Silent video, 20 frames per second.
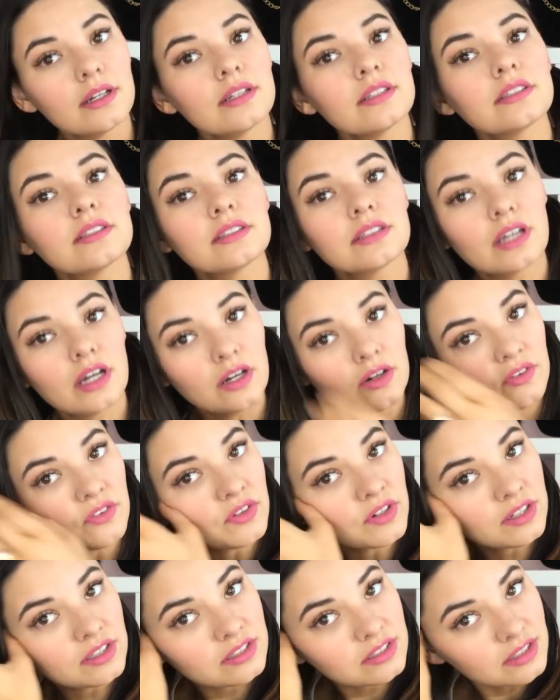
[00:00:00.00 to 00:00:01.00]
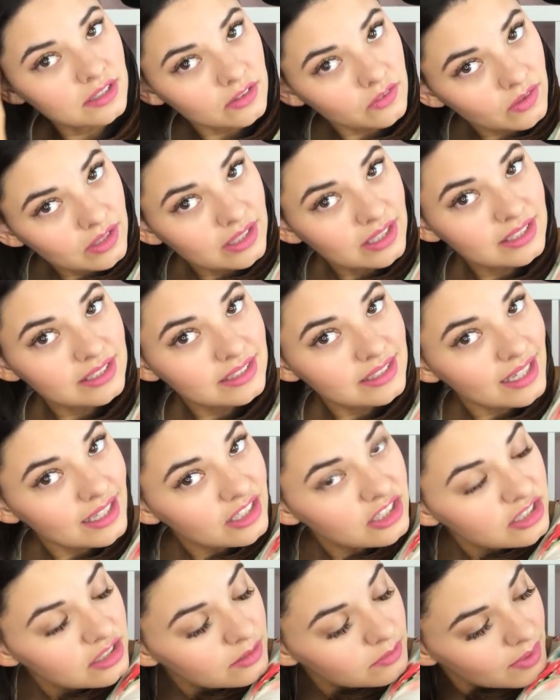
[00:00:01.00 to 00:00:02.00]
So first I'm going to
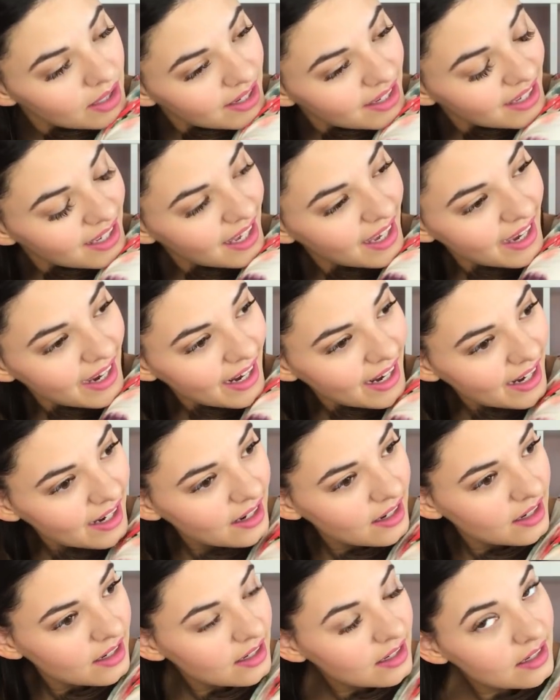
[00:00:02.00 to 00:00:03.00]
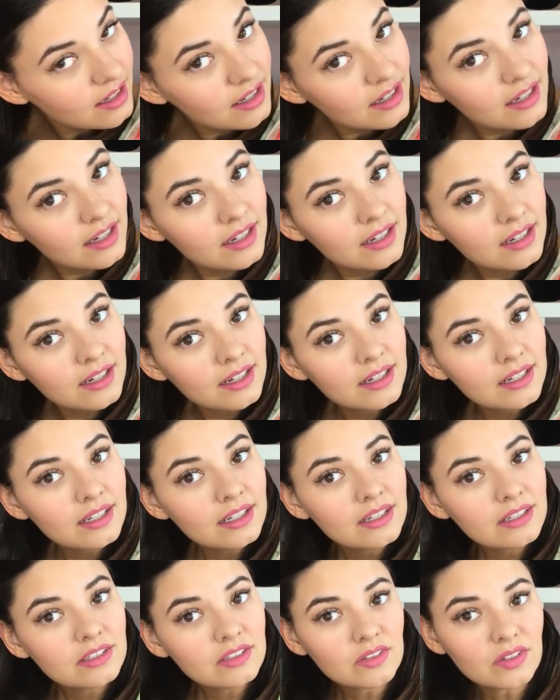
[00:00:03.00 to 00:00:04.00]
section my hair.
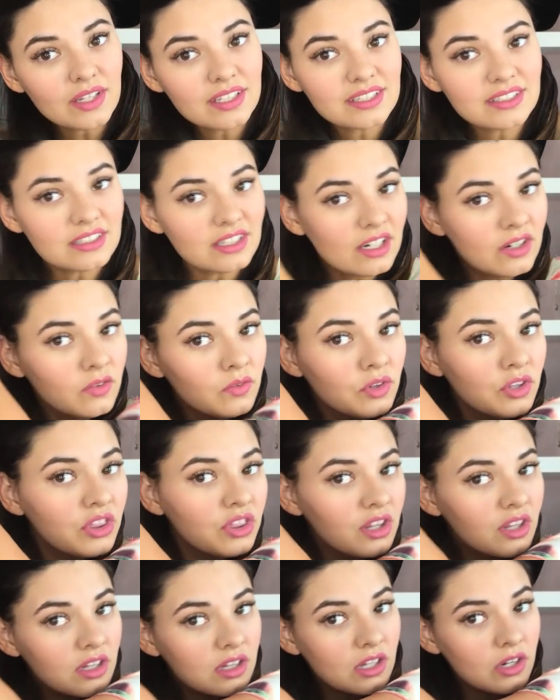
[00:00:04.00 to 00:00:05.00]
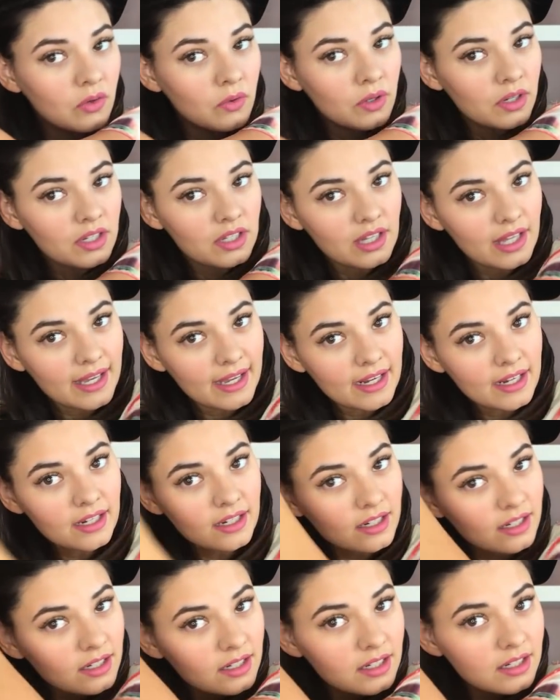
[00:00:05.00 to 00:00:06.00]
So I start with the lower layer.